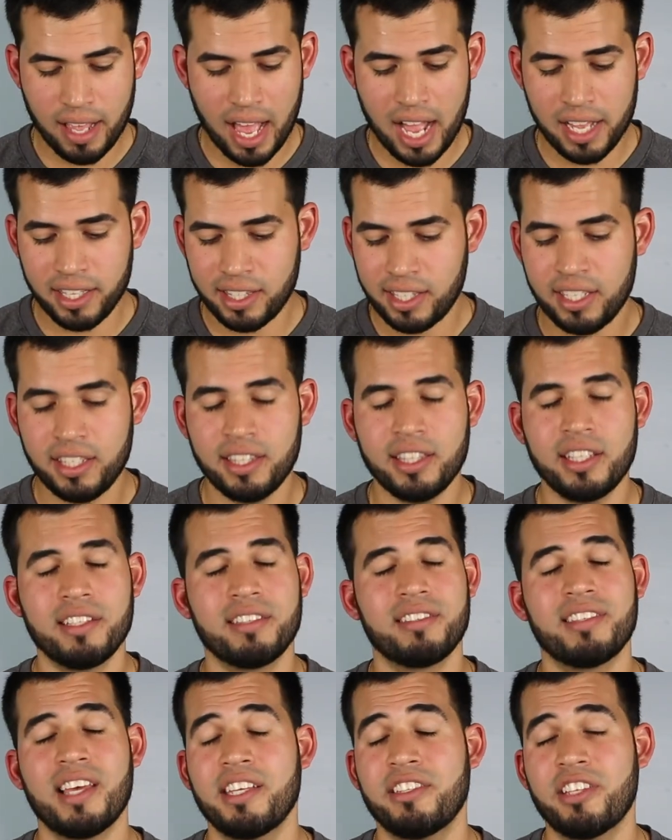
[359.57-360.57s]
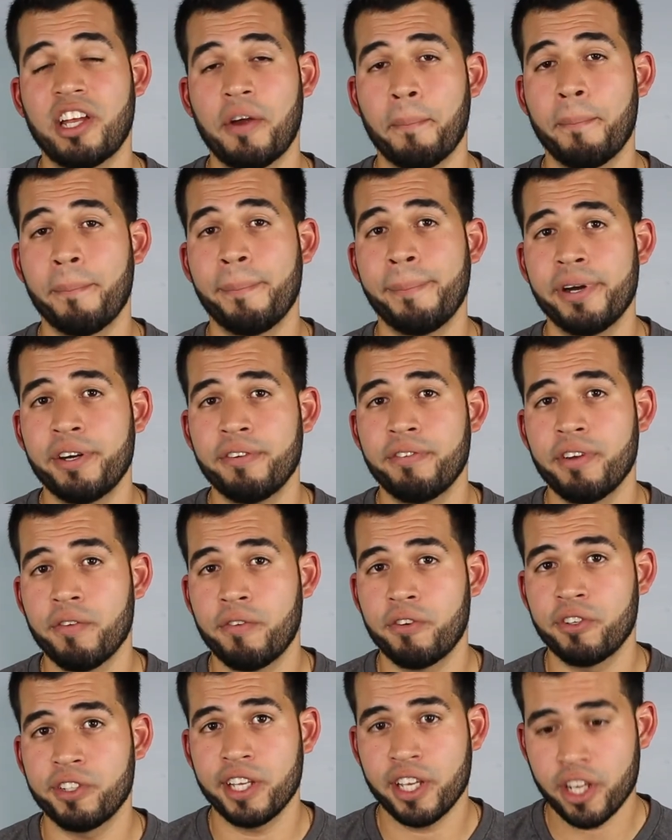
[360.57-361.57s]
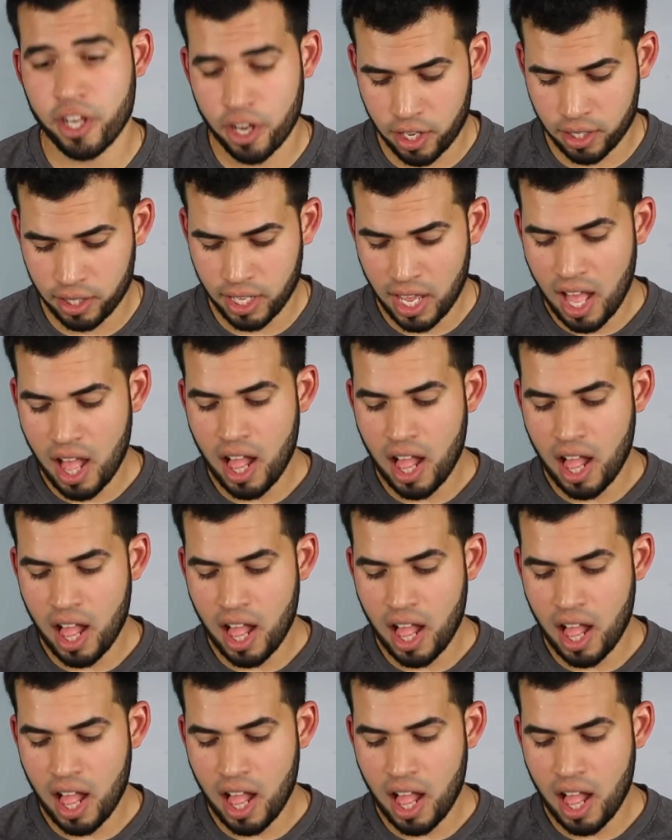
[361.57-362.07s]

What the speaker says: I think these sights are perfect for the gun.